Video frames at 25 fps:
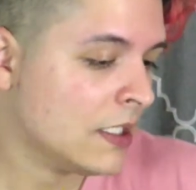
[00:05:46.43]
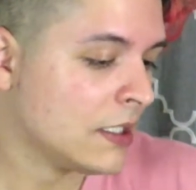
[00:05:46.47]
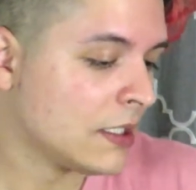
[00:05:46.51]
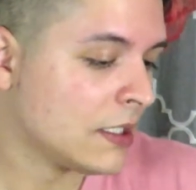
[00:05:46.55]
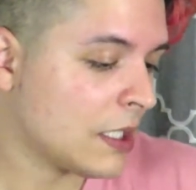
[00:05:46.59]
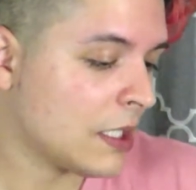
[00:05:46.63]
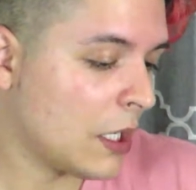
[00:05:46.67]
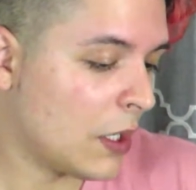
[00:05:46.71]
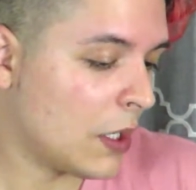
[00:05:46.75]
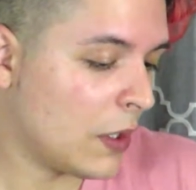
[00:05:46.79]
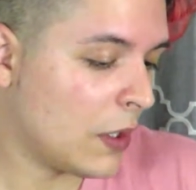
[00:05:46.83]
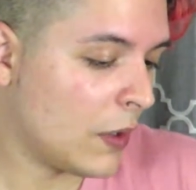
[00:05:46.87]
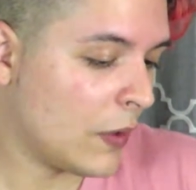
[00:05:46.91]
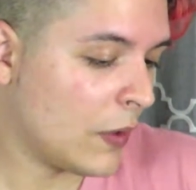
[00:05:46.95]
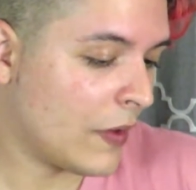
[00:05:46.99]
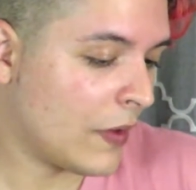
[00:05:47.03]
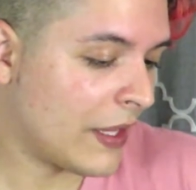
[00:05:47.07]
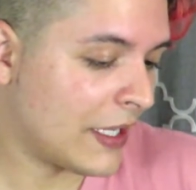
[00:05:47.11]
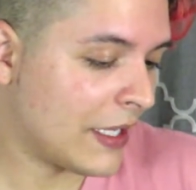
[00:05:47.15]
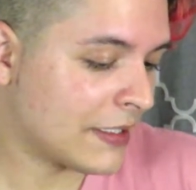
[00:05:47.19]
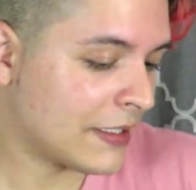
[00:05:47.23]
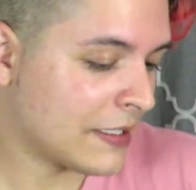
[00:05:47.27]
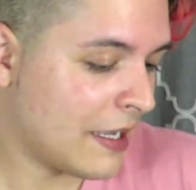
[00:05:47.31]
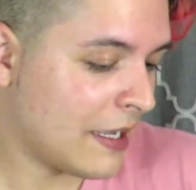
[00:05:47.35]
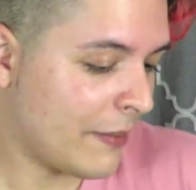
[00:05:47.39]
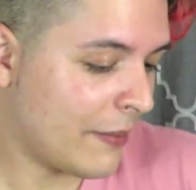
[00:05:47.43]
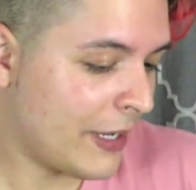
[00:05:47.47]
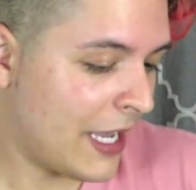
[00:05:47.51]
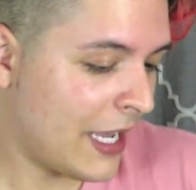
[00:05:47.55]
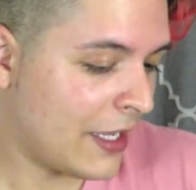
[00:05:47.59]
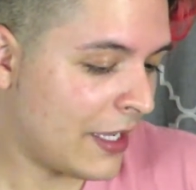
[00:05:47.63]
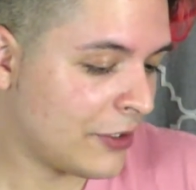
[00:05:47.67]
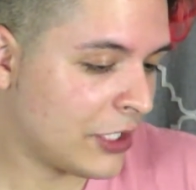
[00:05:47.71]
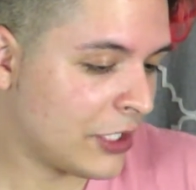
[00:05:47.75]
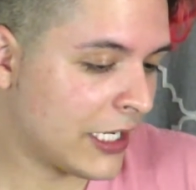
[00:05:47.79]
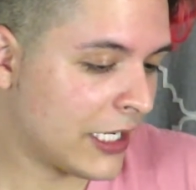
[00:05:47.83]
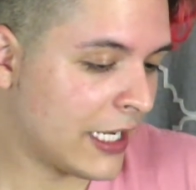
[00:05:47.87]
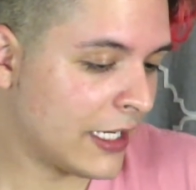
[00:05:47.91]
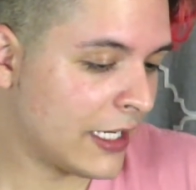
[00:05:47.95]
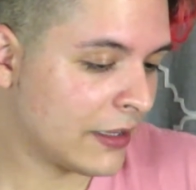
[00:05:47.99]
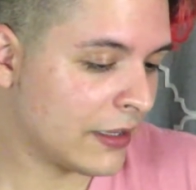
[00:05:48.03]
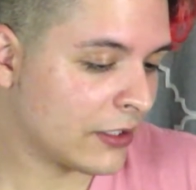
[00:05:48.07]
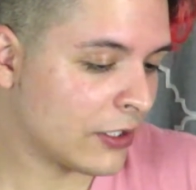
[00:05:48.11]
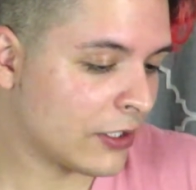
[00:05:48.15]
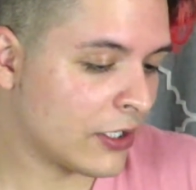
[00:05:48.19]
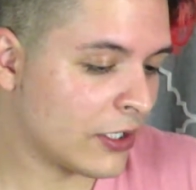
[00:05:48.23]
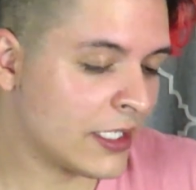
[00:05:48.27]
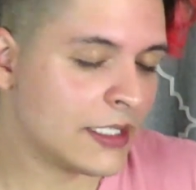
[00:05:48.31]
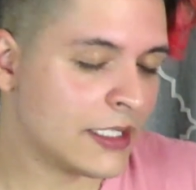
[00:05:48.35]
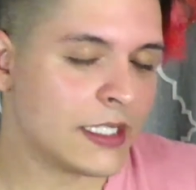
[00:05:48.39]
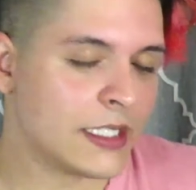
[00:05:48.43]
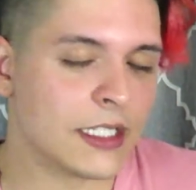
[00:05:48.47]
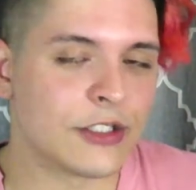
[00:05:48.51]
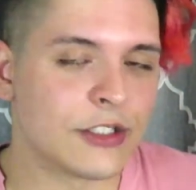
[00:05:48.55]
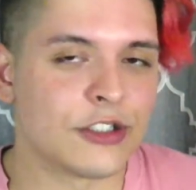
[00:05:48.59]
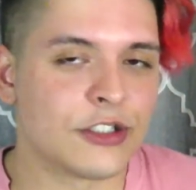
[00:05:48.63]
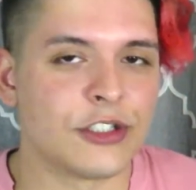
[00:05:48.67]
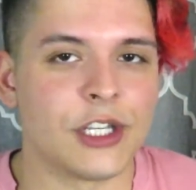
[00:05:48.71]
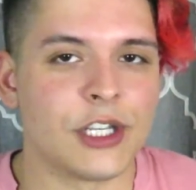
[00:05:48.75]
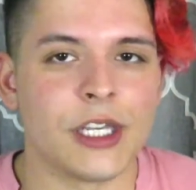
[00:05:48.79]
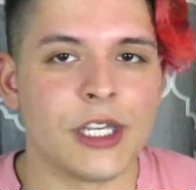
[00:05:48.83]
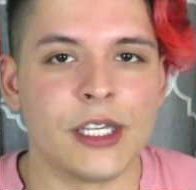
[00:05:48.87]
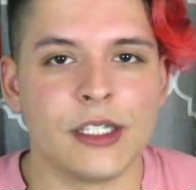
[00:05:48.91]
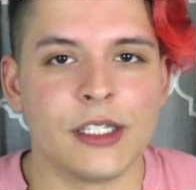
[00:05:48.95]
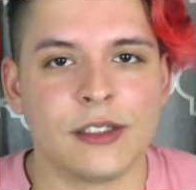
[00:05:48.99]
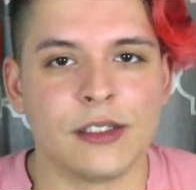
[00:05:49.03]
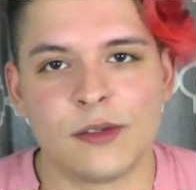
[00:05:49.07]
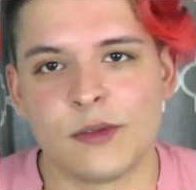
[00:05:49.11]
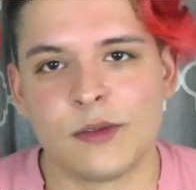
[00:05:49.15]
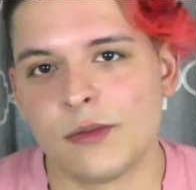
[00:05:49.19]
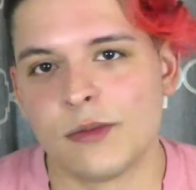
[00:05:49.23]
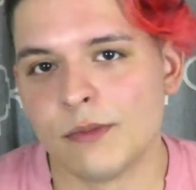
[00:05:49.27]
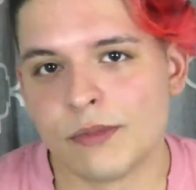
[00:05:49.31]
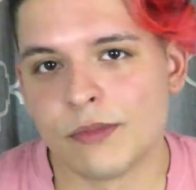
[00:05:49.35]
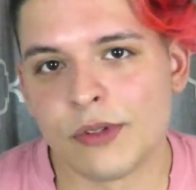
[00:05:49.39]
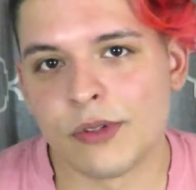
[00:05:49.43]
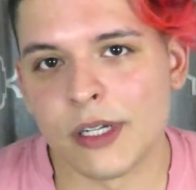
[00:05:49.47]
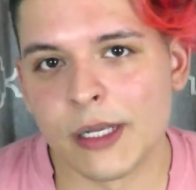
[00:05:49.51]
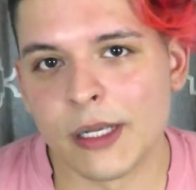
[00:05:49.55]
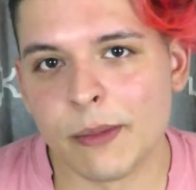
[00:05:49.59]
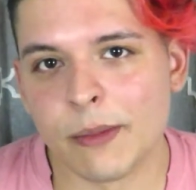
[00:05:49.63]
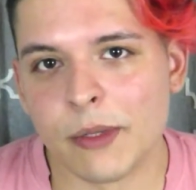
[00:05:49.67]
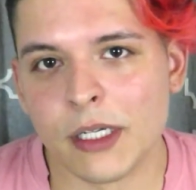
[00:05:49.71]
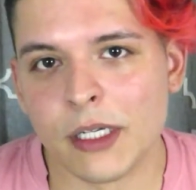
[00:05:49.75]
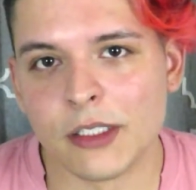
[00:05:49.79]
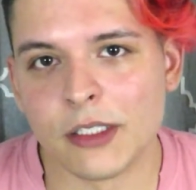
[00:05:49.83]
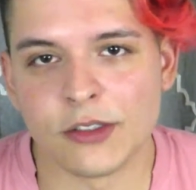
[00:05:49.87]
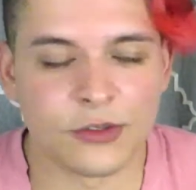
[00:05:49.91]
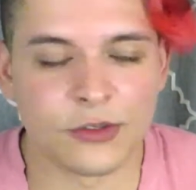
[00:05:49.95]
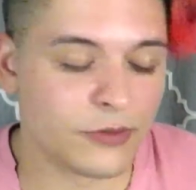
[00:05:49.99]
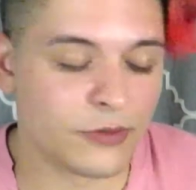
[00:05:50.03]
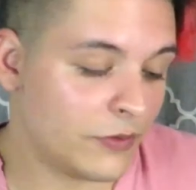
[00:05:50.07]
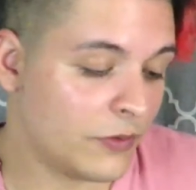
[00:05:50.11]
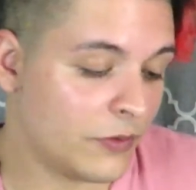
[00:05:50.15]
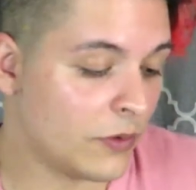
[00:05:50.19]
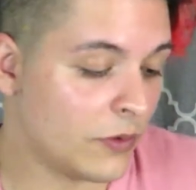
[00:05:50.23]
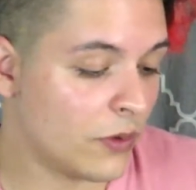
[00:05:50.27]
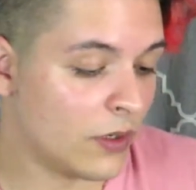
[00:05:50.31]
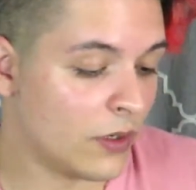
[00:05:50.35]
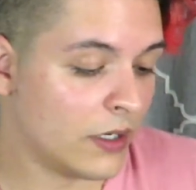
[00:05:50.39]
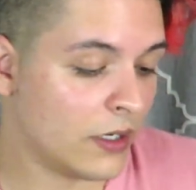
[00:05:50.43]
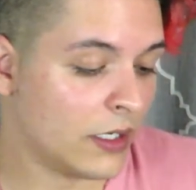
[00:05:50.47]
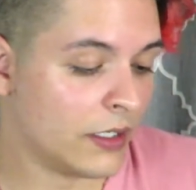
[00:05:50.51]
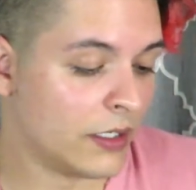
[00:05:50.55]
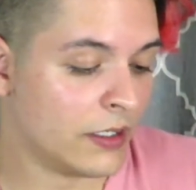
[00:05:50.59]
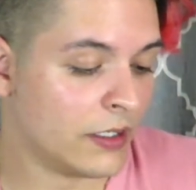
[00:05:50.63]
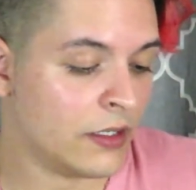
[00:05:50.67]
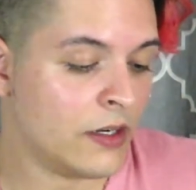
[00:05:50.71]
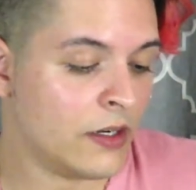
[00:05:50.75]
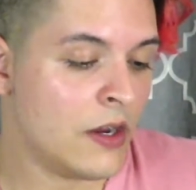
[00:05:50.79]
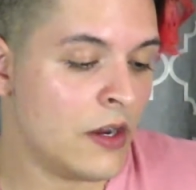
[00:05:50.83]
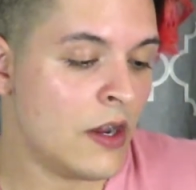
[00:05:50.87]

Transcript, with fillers: So that's not bad. You're getting 36 shades pretty much for,